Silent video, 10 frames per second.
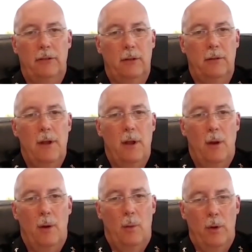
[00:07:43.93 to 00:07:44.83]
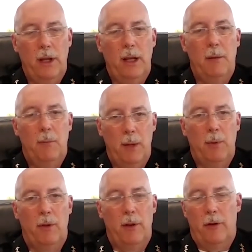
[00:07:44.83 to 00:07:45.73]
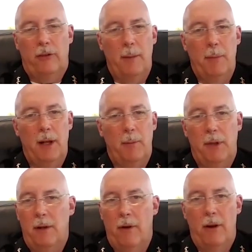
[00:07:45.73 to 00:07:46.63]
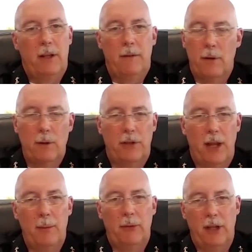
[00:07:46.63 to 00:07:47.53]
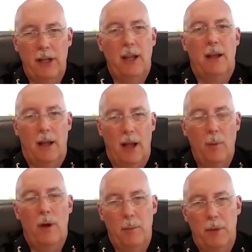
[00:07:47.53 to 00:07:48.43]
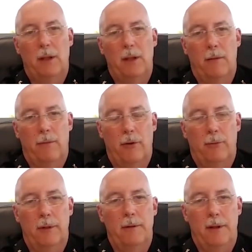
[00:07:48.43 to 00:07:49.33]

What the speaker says: So we're getting people that are stepping up in very difficult times saying, yeah, I want to be in law enforcement